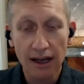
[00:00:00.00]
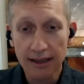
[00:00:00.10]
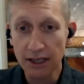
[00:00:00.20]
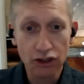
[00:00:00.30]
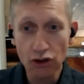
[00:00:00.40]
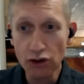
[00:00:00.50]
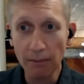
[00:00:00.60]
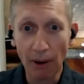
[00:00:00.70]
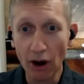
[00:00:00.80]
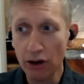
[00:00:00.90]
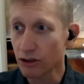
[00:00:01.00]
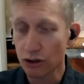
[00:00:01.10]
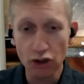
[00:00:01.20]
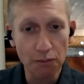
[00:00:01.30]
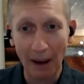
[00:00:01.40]
There's two components or
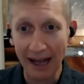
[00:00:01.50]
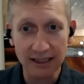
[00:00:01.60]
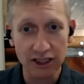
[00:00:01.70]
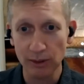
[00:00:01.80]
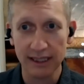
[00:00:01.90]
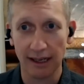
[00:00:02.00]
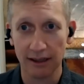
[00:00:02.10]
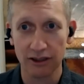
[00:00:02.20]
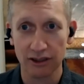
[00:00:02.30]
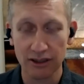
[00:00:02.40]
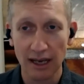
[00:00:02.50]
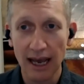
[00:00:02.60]
two parts to intelligence.